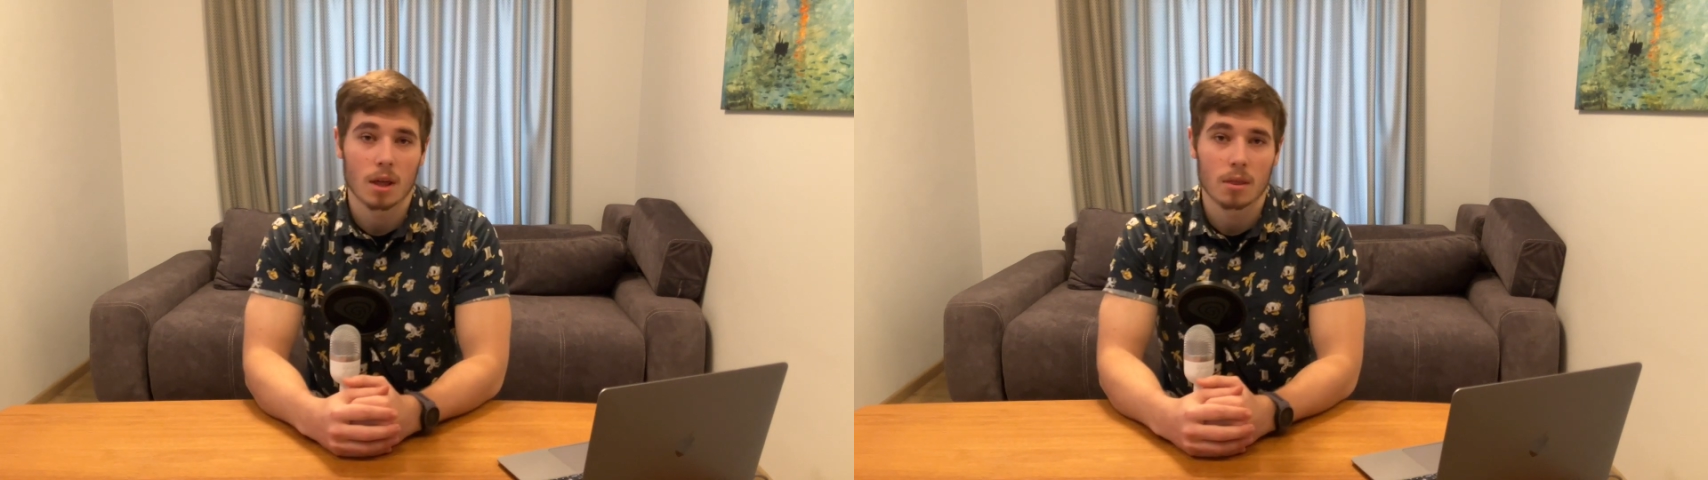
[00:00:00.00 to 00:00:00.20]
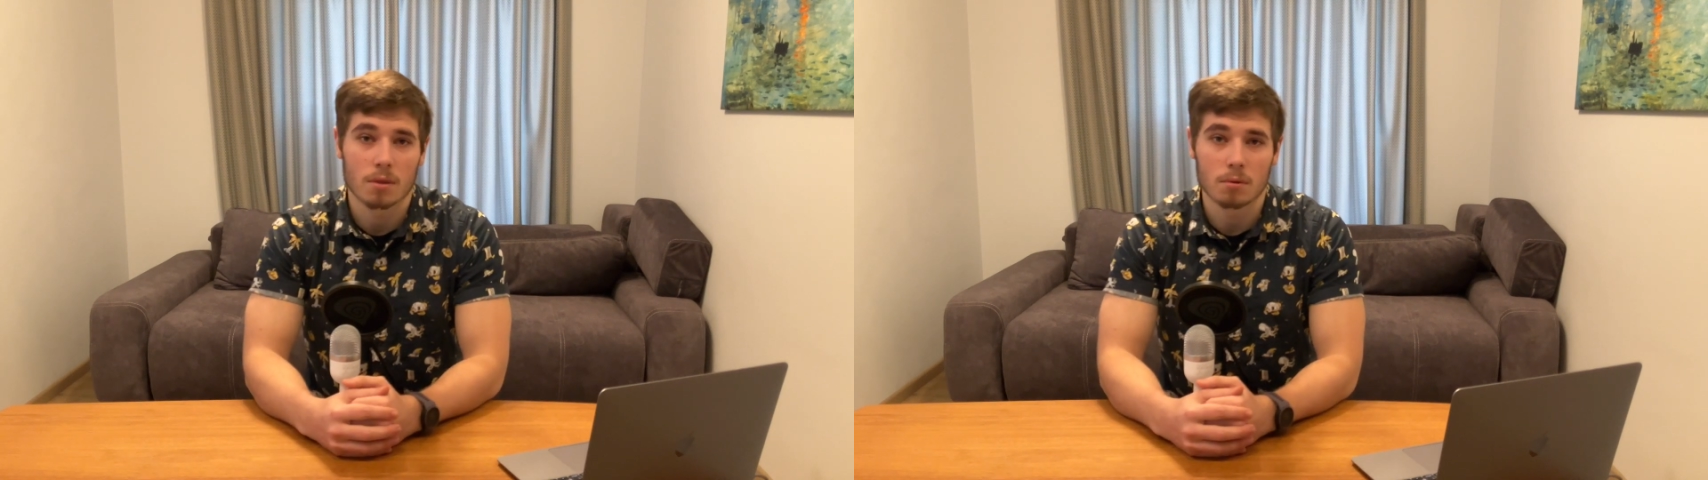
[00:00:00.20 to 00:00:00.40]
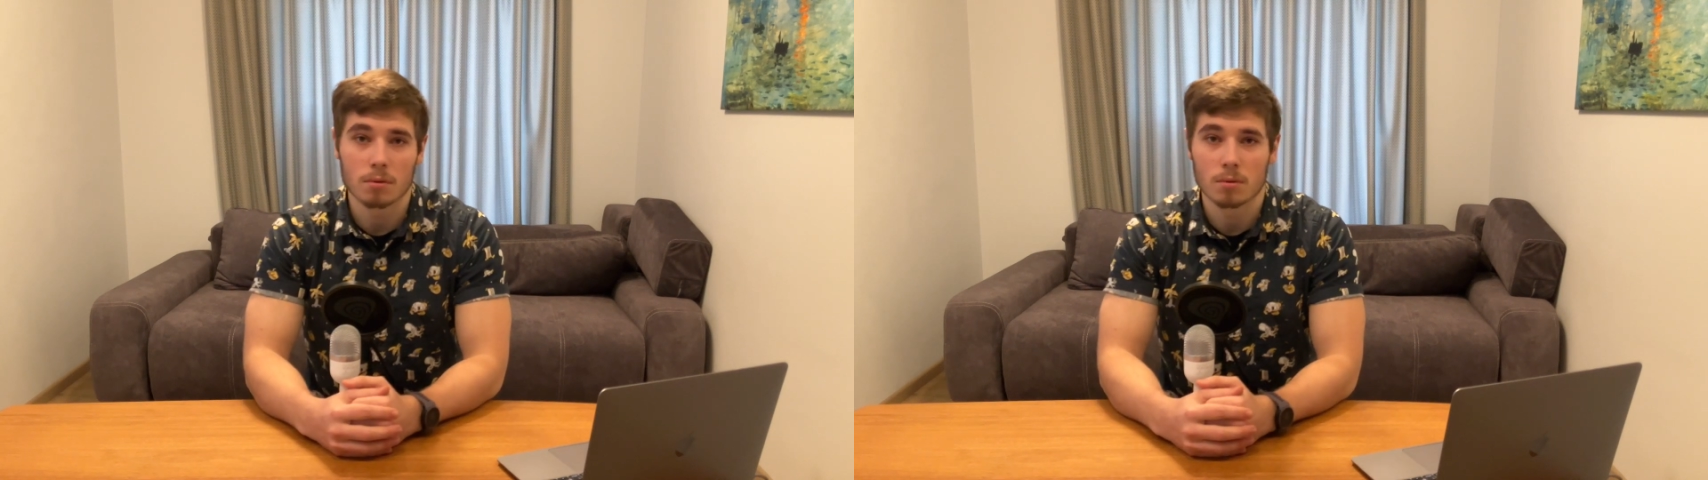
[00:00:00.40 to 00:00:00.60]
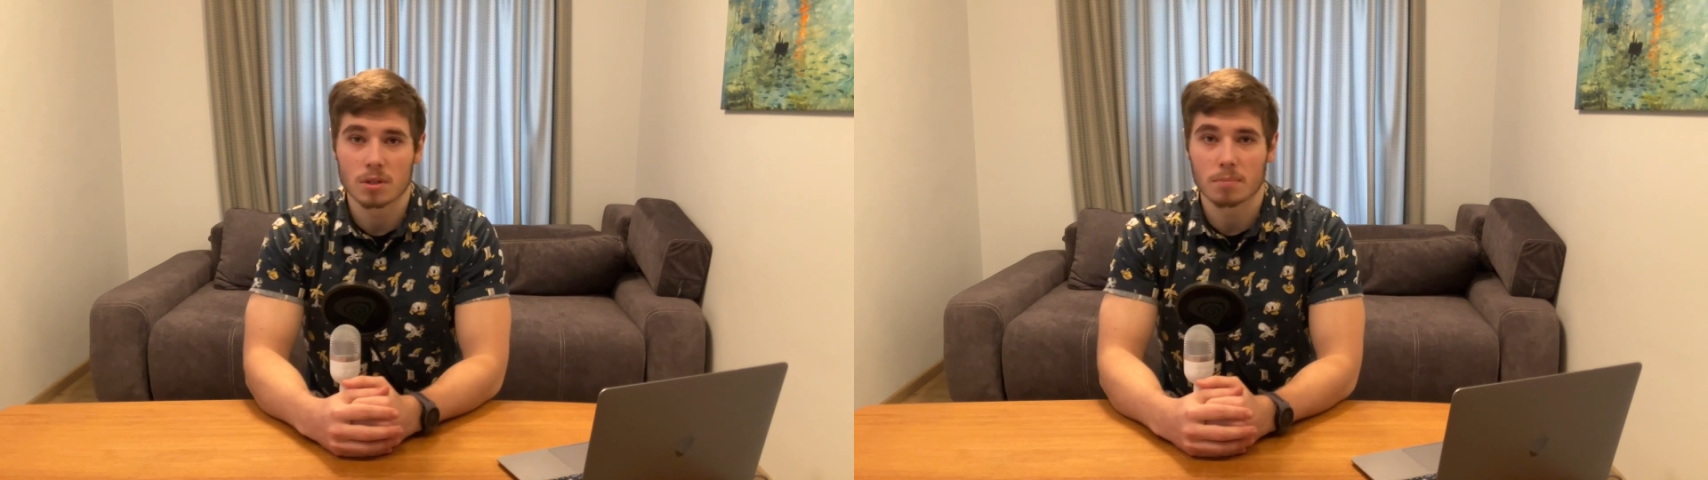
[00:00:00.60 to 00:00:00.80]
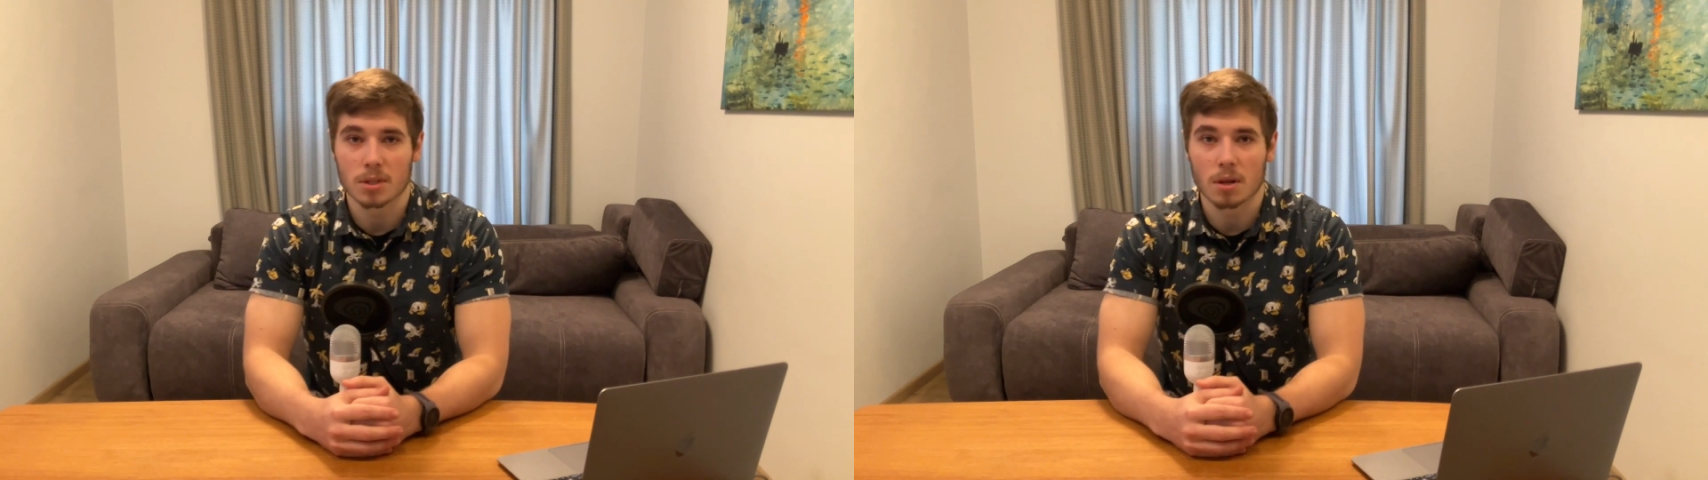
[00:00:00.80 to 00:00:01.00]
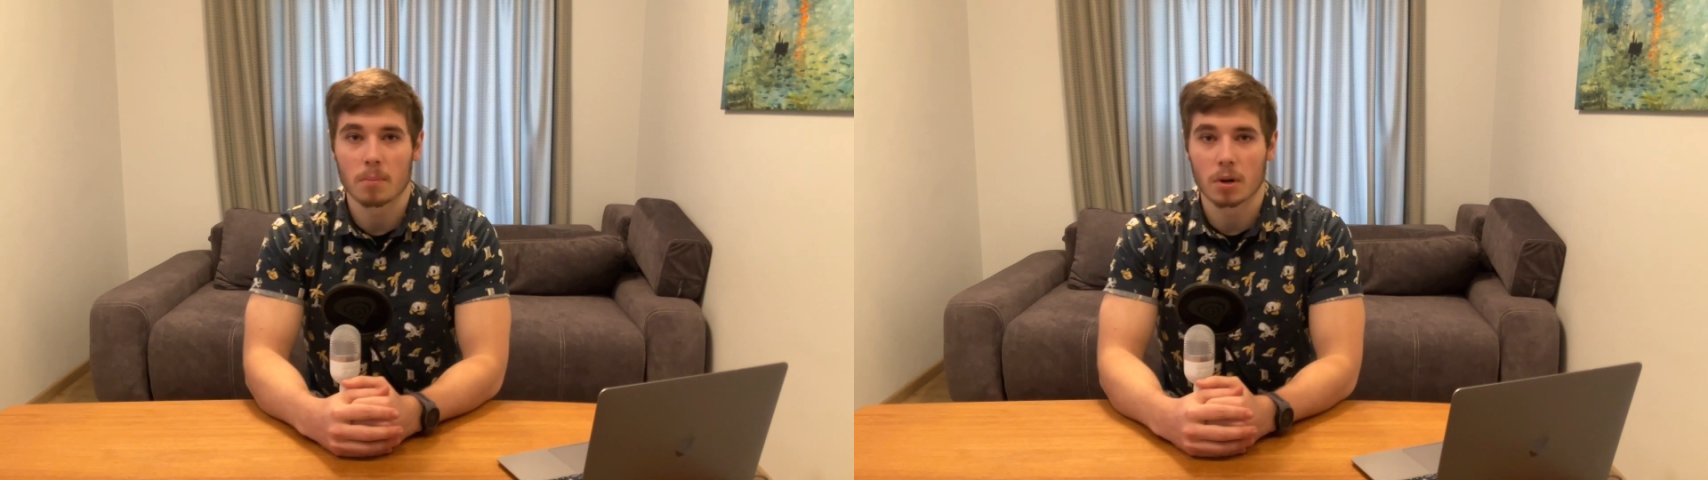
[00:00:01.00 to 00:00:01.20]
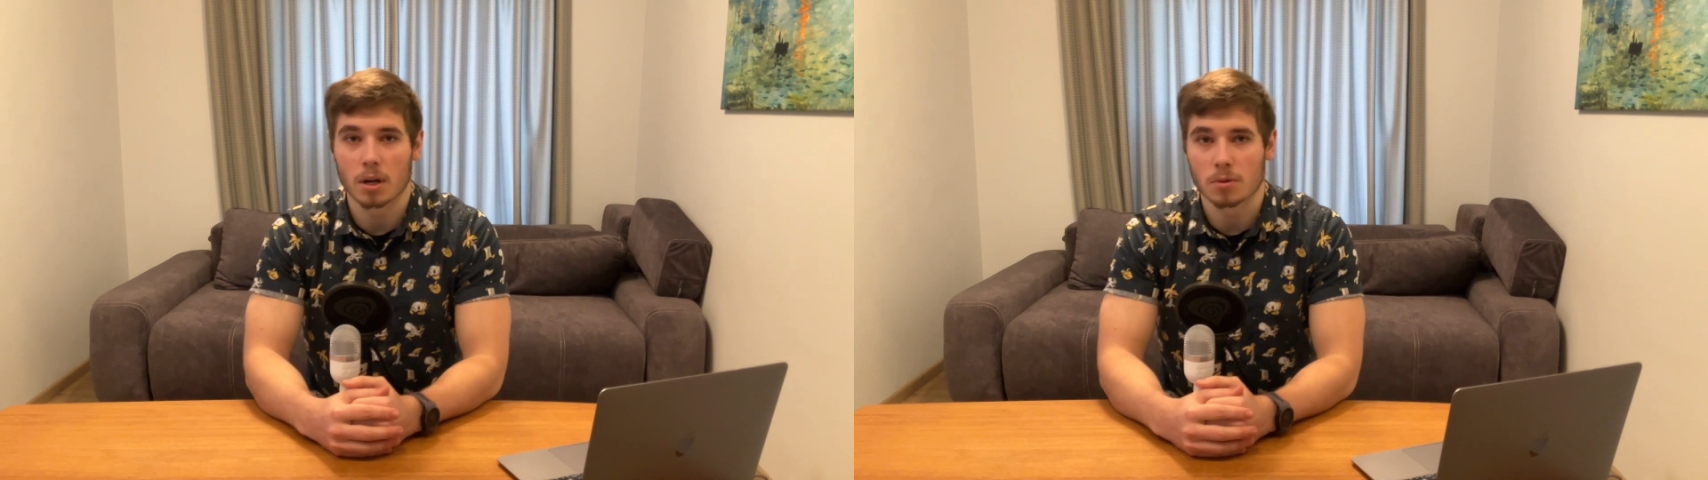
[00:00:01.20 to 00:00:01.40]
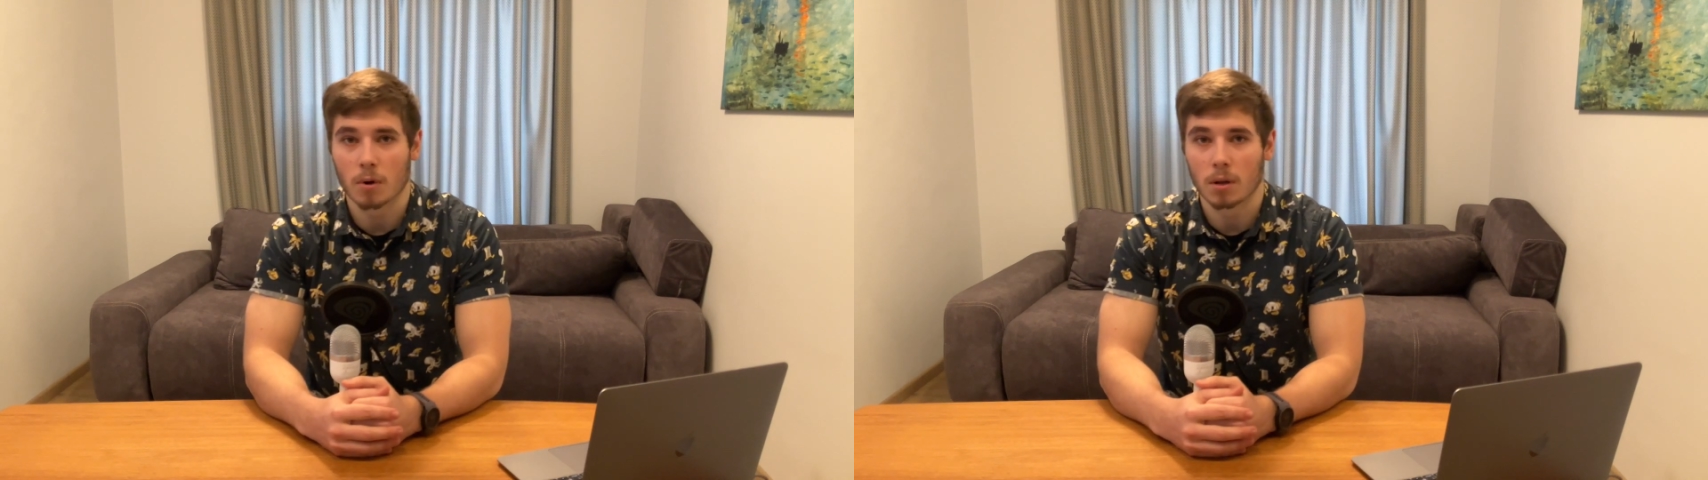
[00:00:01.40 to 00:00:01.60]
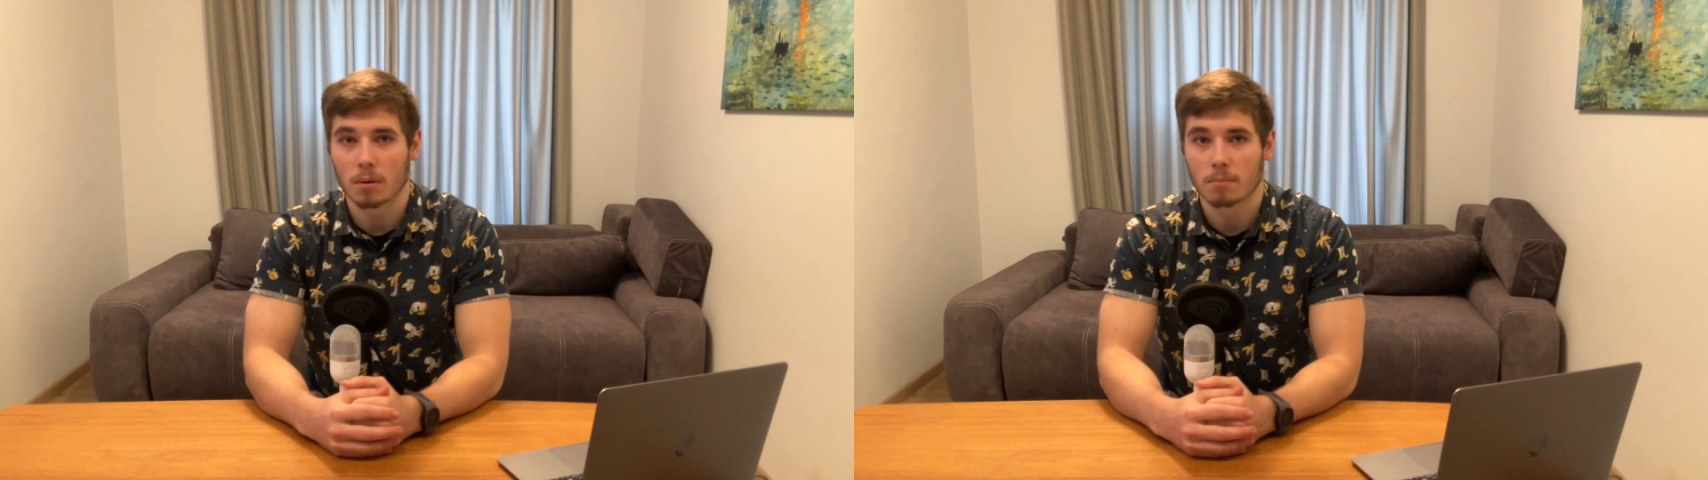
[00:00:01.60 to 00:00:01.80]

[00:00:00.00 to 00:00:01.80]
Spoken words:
through some summer as well.